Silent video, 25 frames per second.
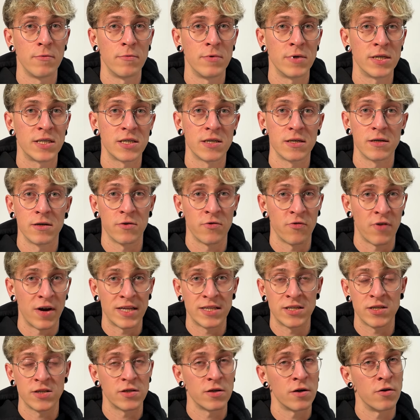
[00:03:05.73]
which
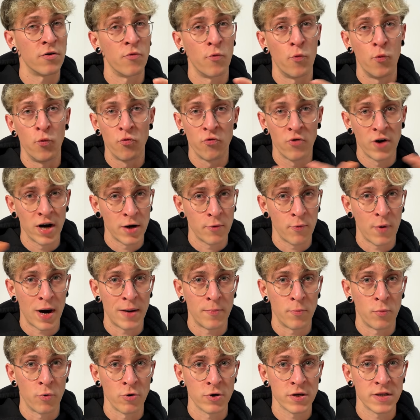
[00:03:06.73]
grants us a really
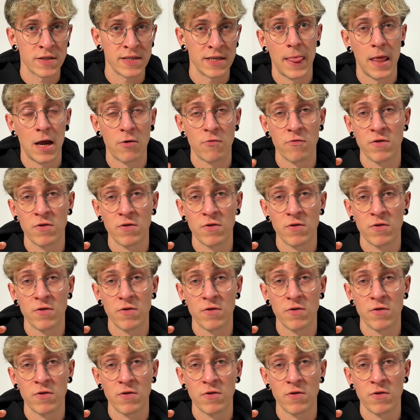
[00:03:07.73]
wide board state.